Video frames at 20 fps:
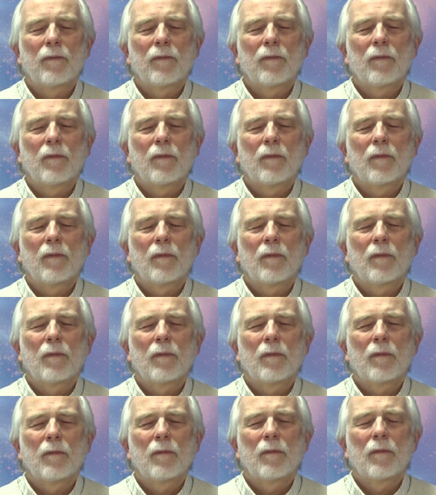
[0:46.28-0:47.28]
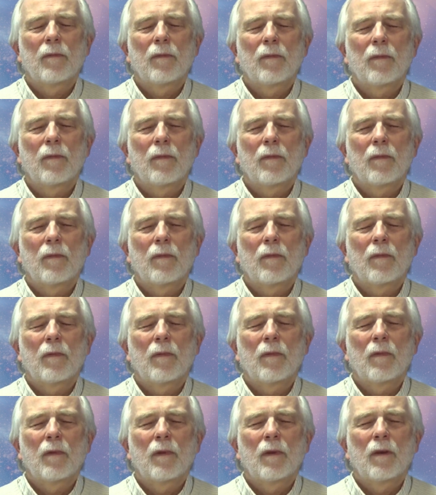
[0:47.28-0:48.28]

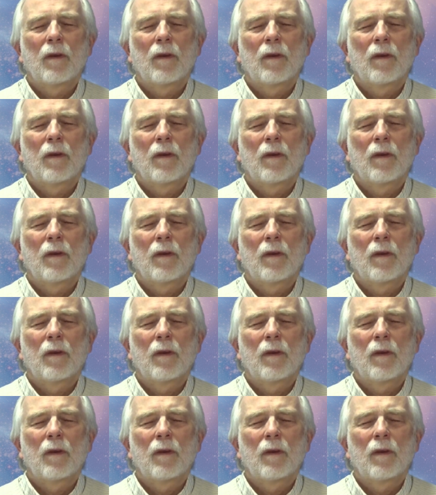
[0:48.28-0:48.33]
(silence)